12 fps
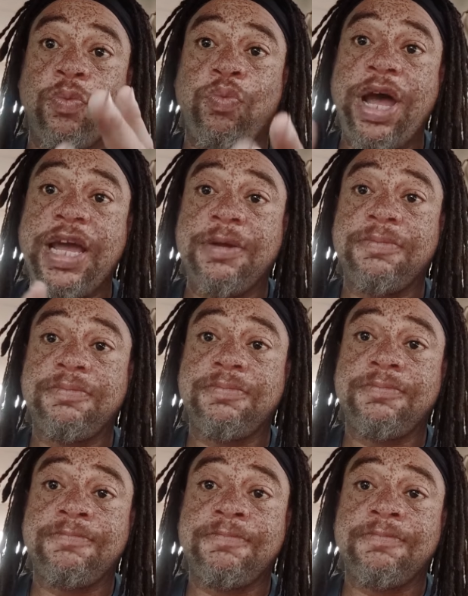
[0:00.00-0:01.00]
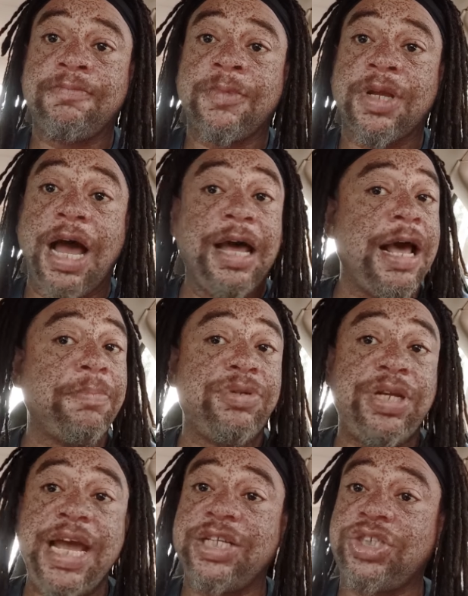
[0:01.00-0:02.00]
away. And I'm
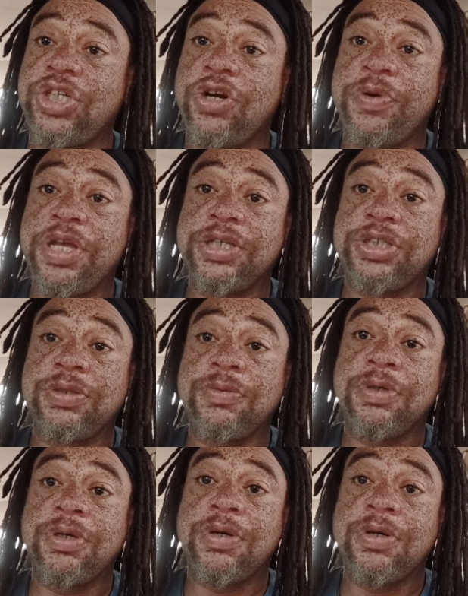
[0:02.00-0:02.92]
dead serious.